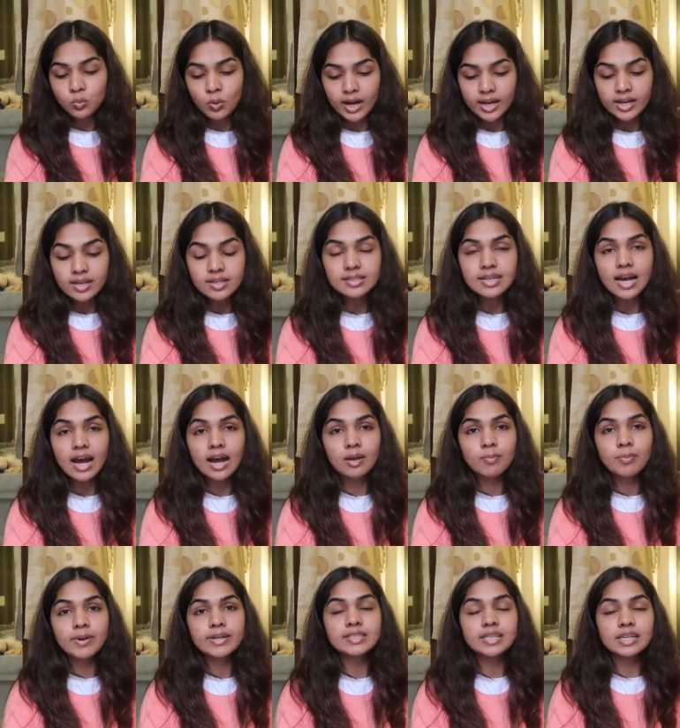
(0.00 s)
ones are
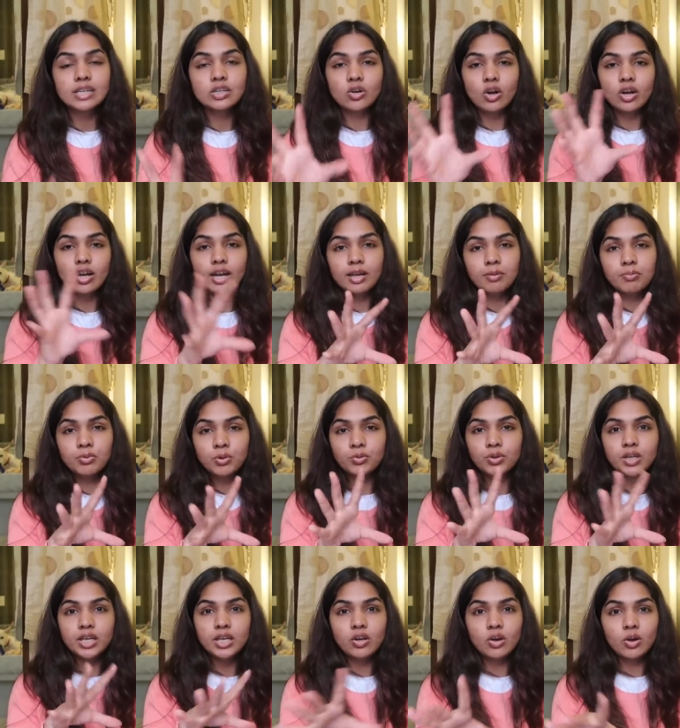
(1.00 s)
basically not like
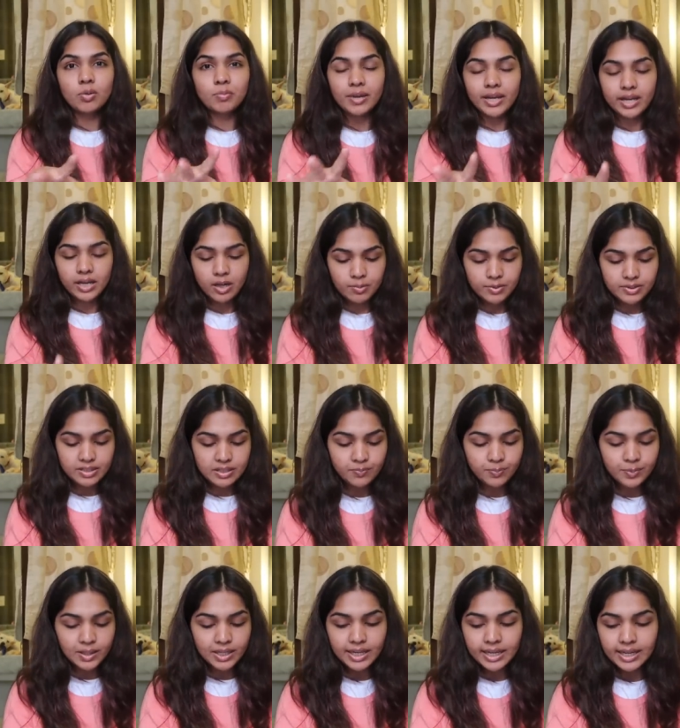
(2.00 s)
beauty or makeup or
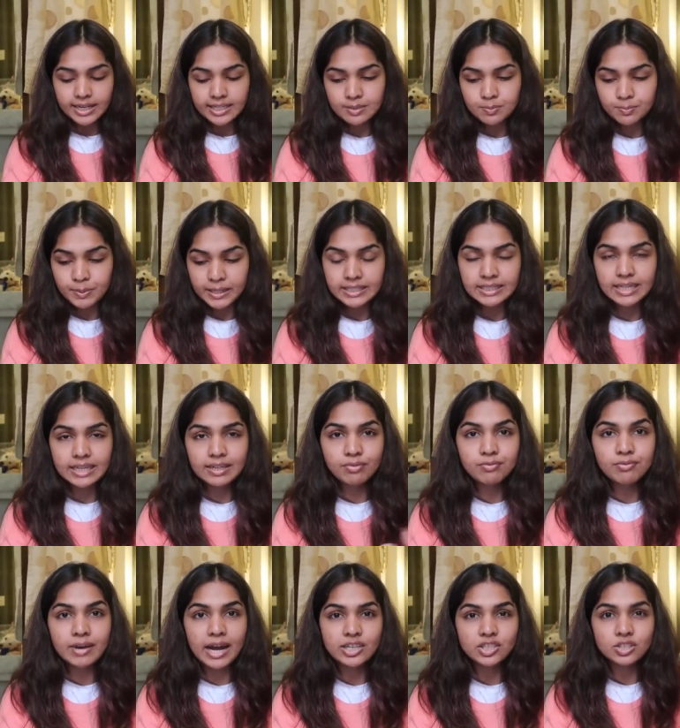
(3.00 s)
something, it's basically
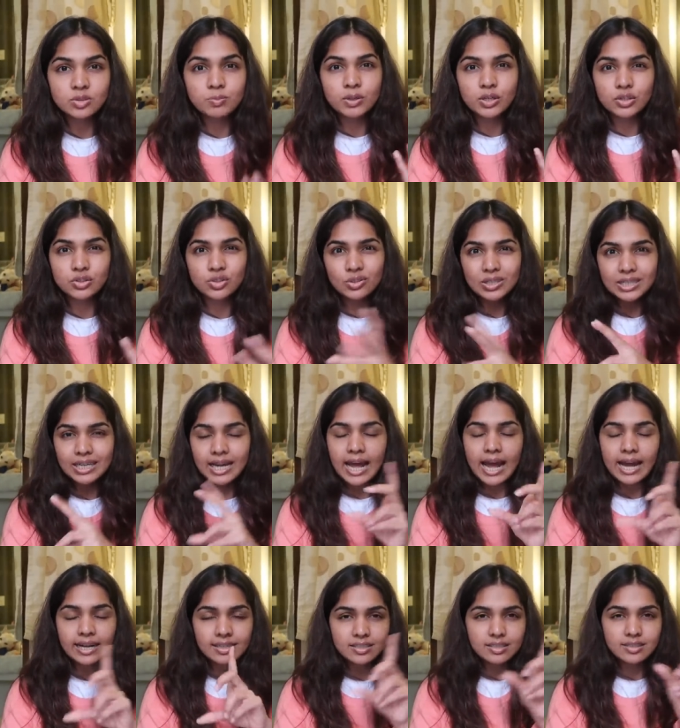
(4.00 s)
fashion, because you can
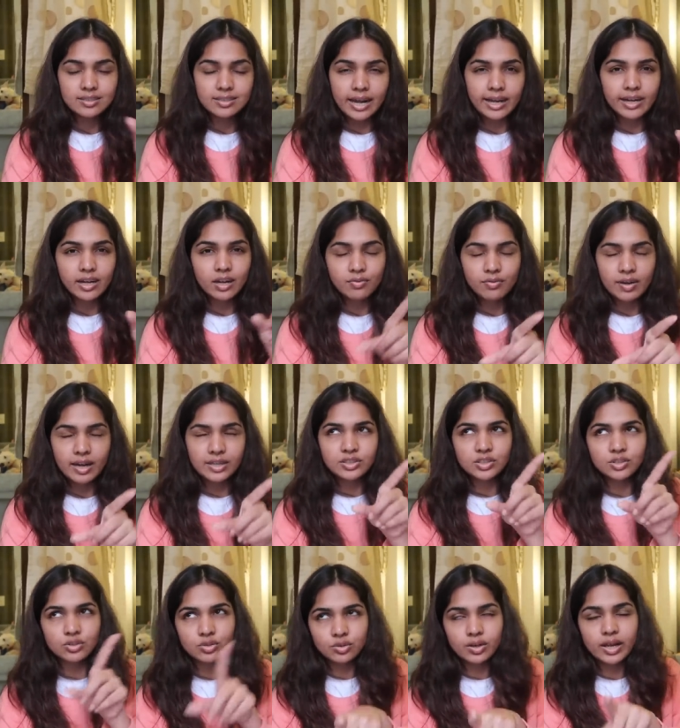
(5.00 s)
access Nykaa
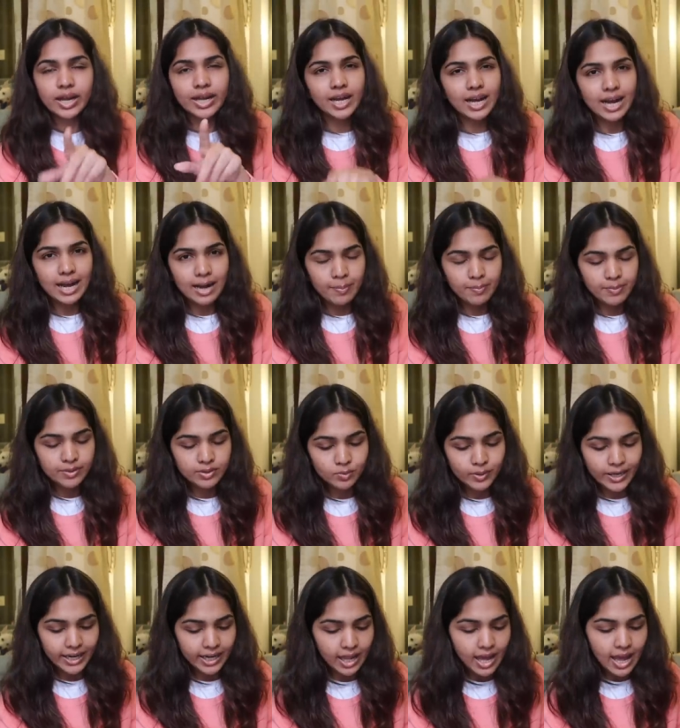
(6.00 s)
Fashion through Nykaa app as
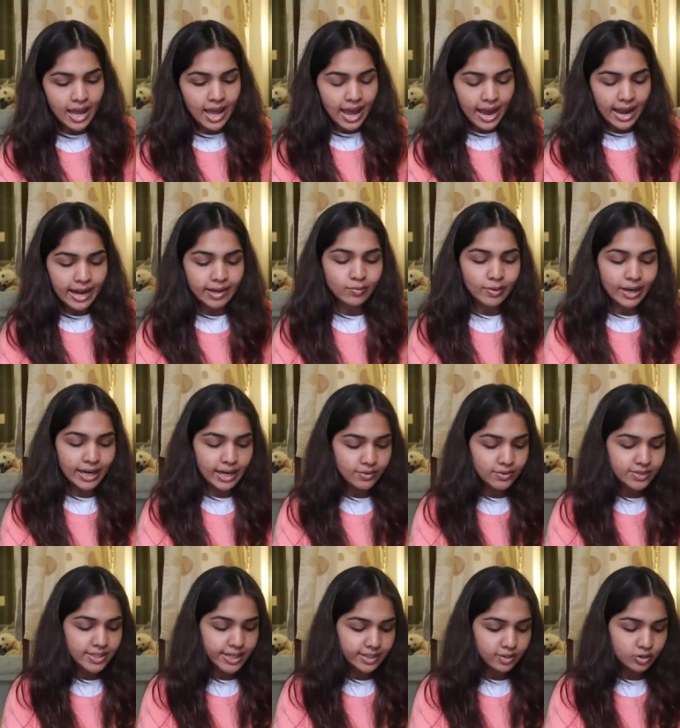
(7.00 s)
well. And while I
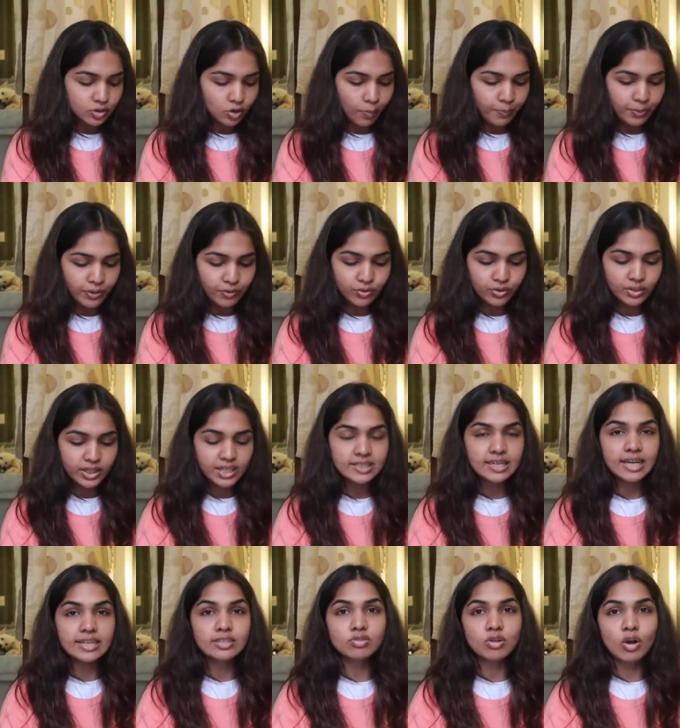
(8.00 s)
was like shopping for these,
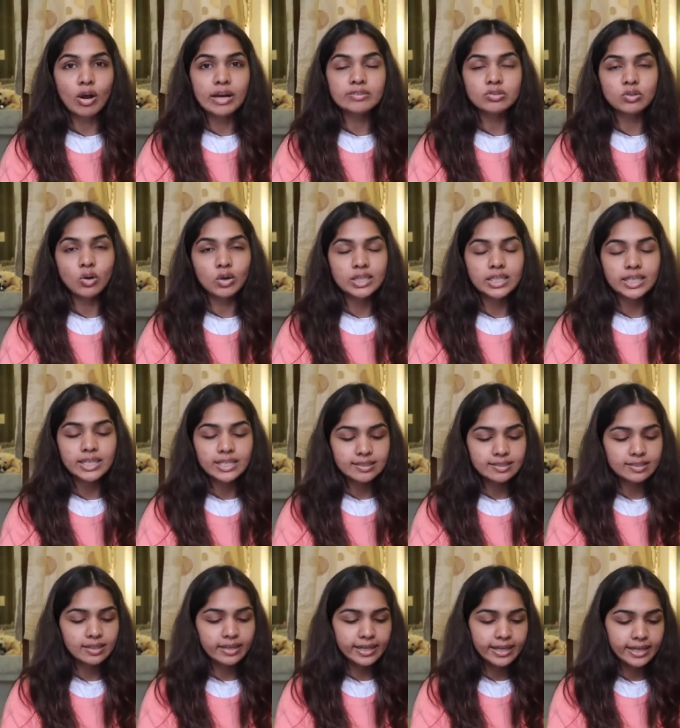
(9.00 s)
I saw
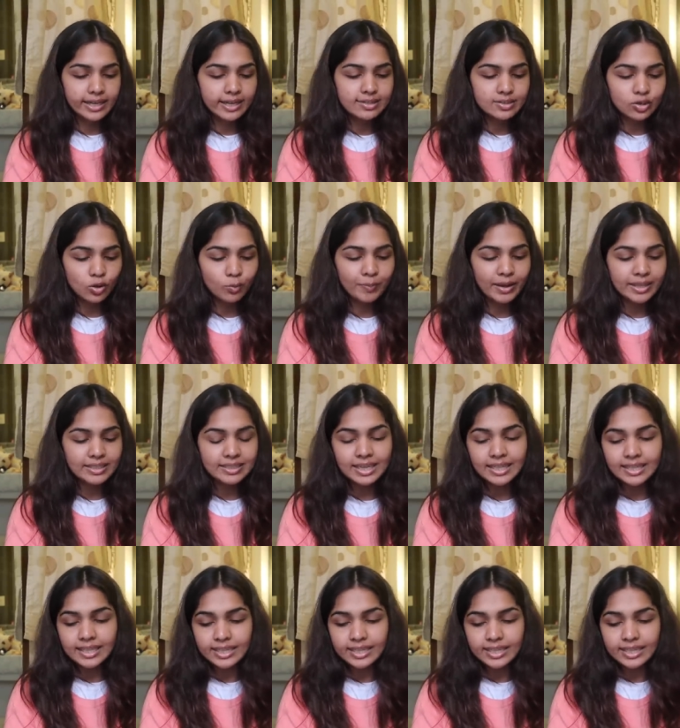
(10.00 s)
these heels. So basically